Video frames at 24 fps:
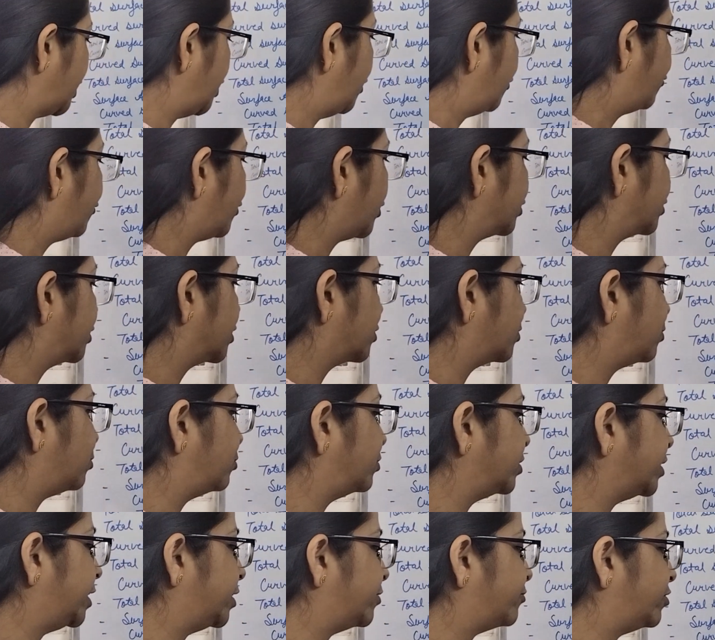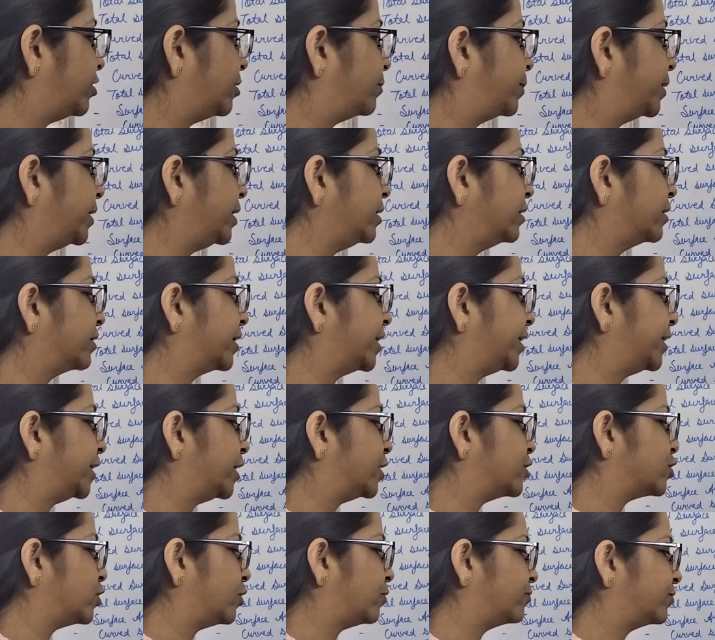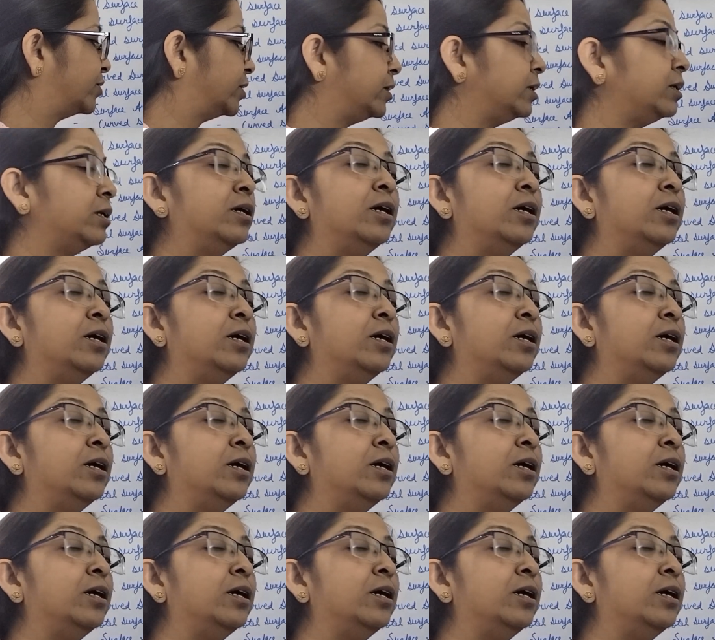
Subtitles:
For the cone, it will be radius of the